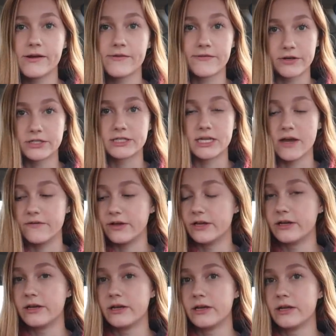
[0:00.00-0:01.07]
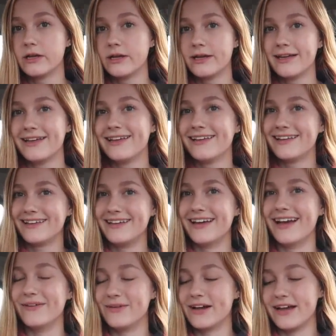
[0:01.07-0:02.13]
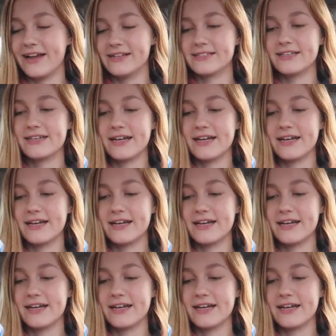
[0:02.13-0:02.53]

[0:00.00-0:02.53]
for $7. Sanitizers. Yeah, we got hand